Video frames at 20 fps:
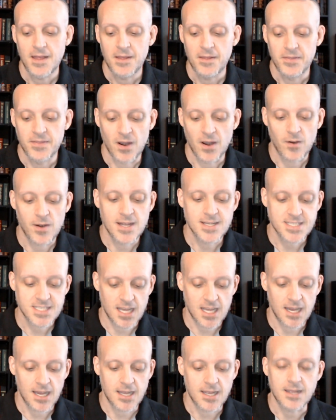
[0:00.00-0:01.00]
There is
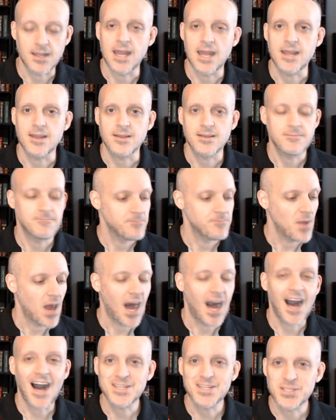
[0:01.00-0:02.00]
a
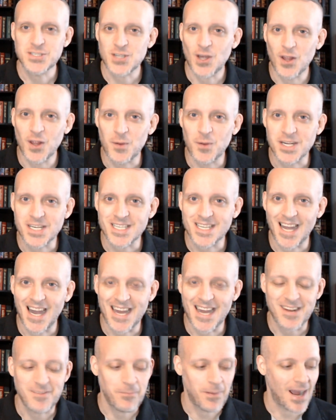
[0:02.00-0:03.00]
Han Solo-ish
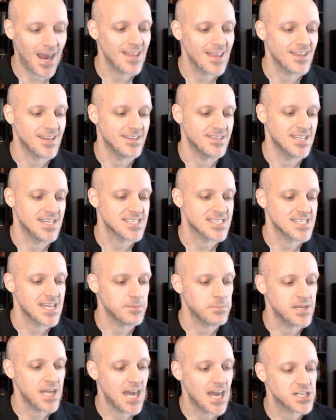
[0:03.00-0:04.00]
kind of pilot in this
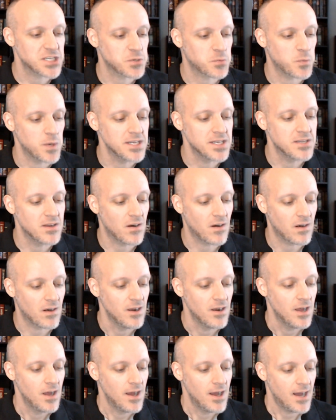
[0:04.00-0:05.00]
named Dash
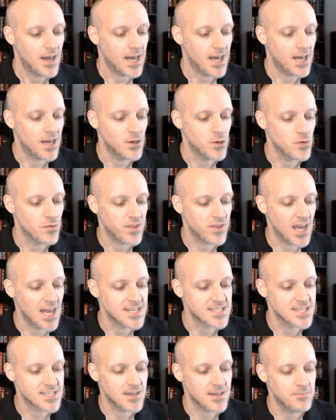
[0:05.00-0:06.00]
Rendar, who
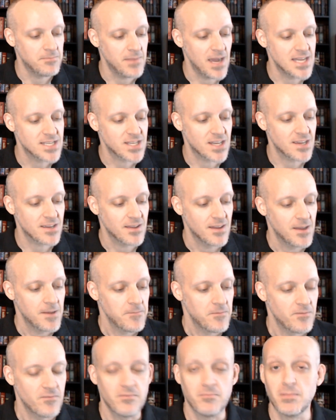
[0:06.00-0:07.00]
flies this amazing
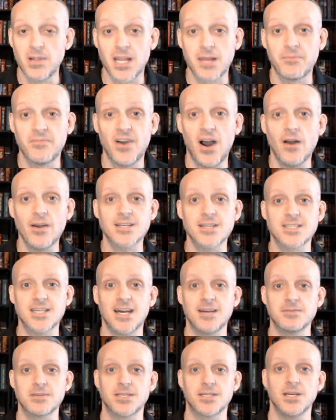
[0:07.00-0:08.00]
Millennium Falcon
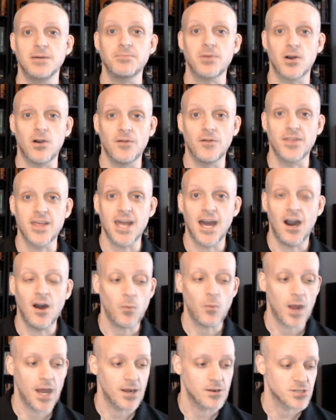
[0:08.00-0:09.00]
type ship called the
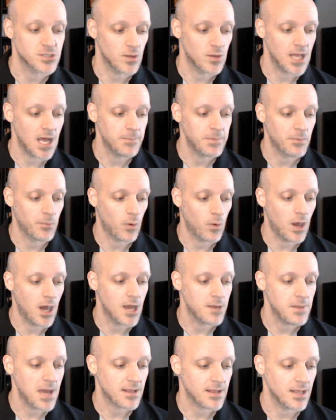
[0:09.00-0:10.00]
Outrider. So a lot of people will
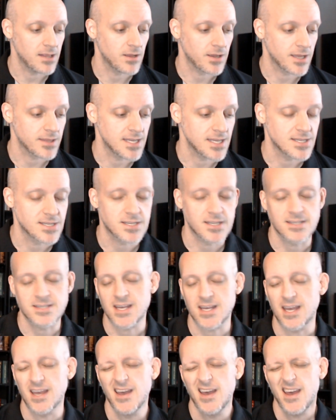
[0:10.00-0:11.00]
automatically look at these and
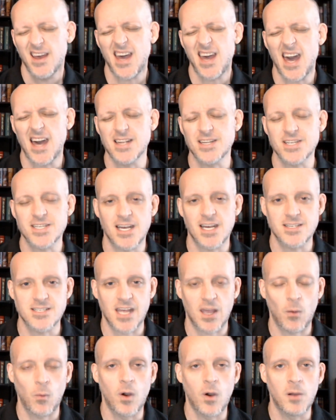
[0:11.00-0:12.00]
say, ah, it just sounds
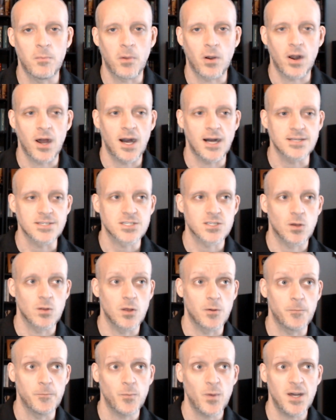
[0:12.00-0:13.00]
like Walmart Han
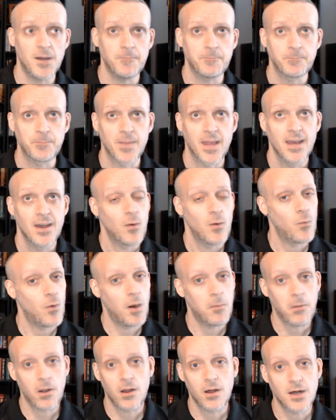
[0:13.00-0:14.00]
Solo. Well,
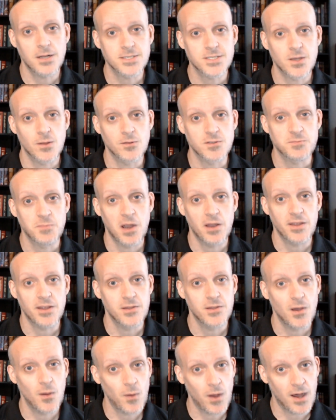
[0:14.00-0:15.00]
Walmart Han Solo is better
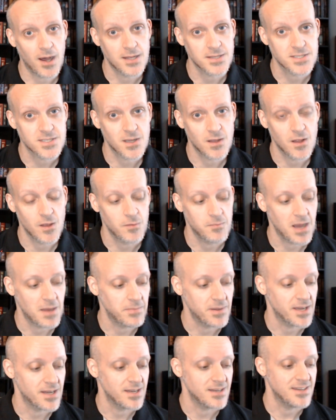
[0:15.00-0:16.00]
than no Han Solo, in my
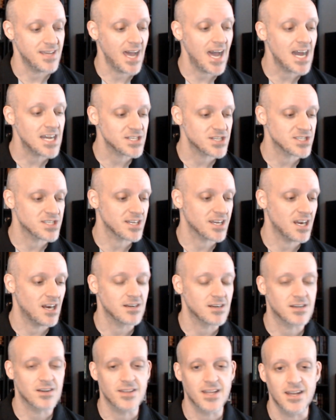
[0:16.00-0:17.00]
opinion. Dash is a
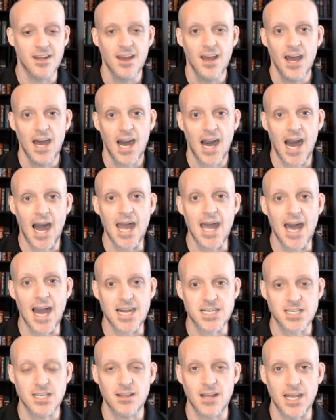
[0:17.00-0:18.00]
character that I
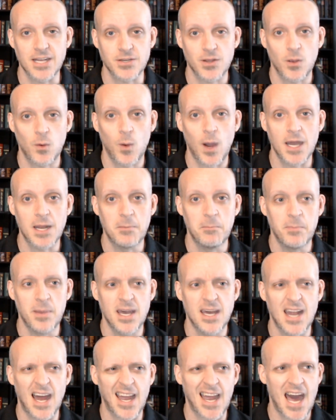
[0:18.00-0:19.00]
actually liked quite a
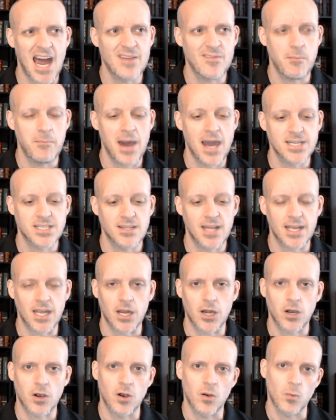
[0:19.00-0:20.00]
bit. I kind of imagined like
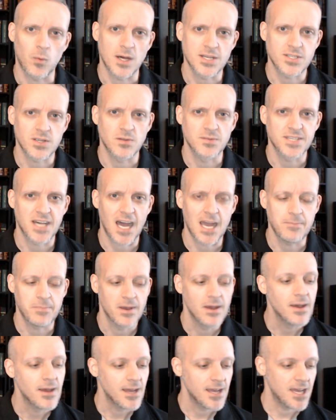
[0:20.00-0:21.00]
a Kurt Russell type
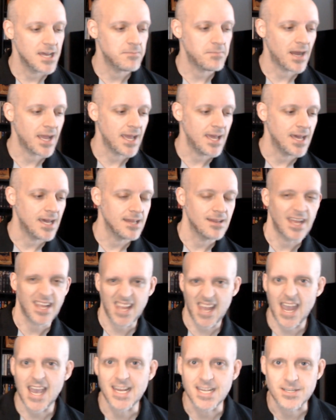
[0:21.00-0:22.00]
in my head,
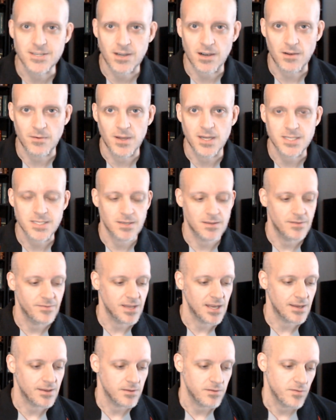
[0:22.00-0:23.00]
like 80s Kurt Russell.
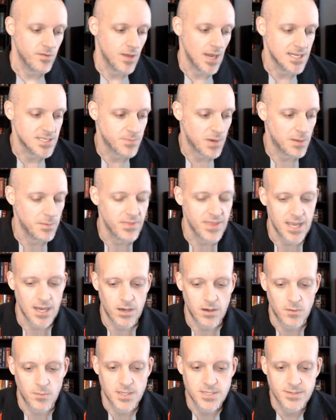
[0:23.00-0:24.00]
You guys probably think
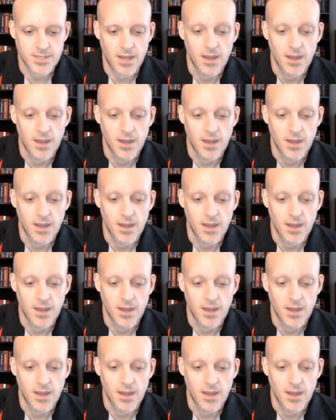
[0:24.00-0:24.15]
of Kurt Russell.